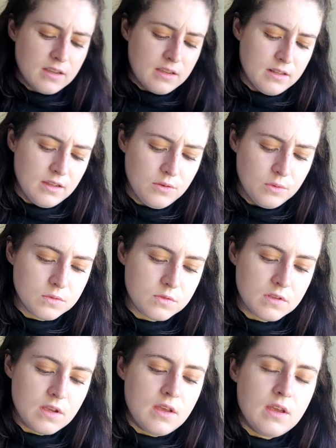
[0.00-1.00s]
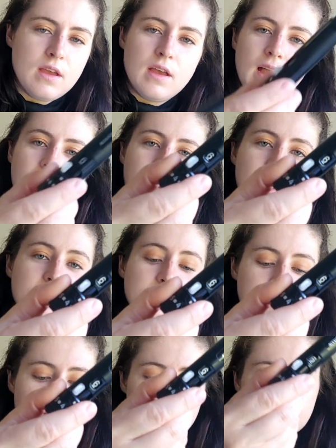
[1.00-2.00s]
I can use,
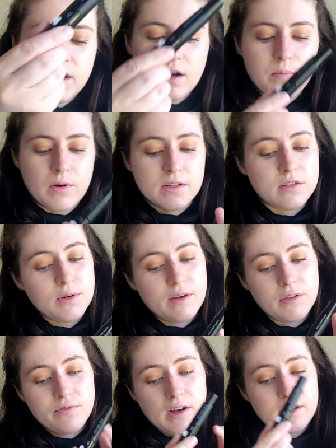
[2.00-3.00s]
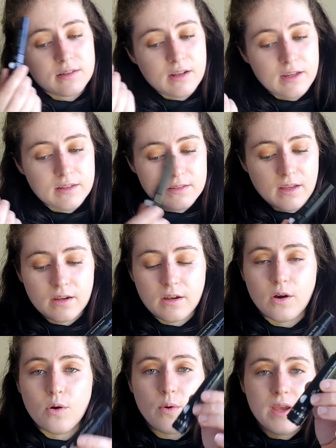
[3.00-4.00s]
and this as well, but I do have the Fast Clicks that
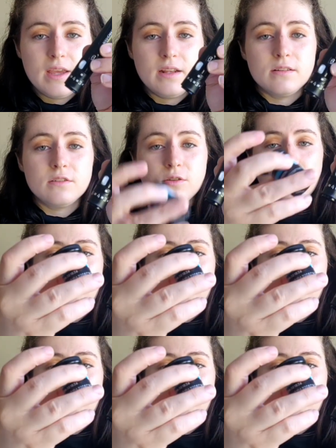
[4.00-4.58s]
go into